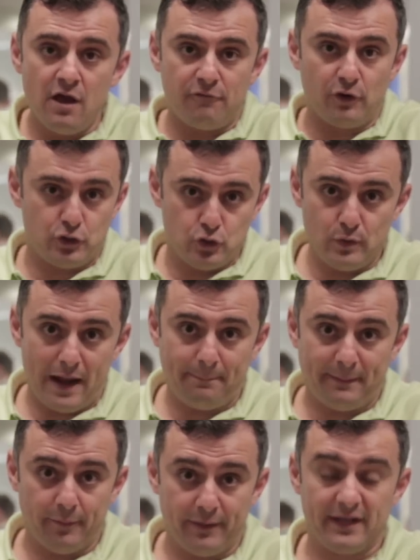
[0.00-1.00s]
for a two day
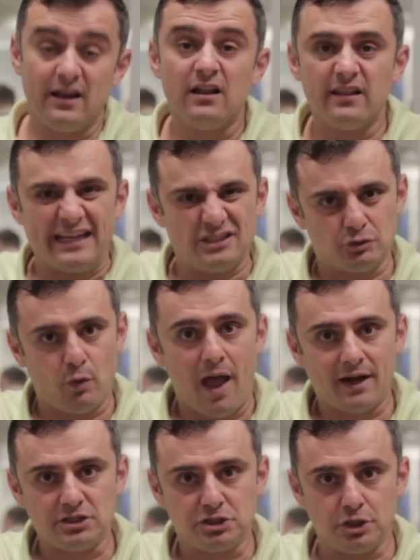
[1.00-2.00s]
period, like
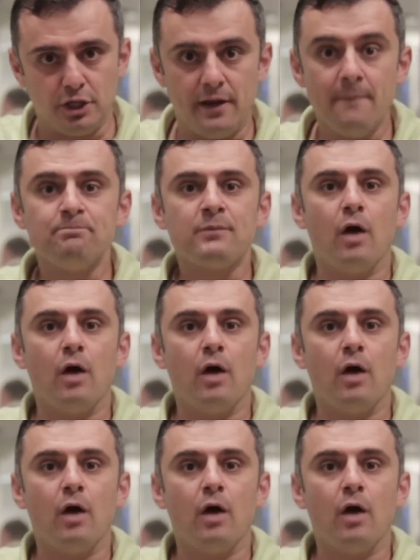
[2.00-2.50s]
Draga should,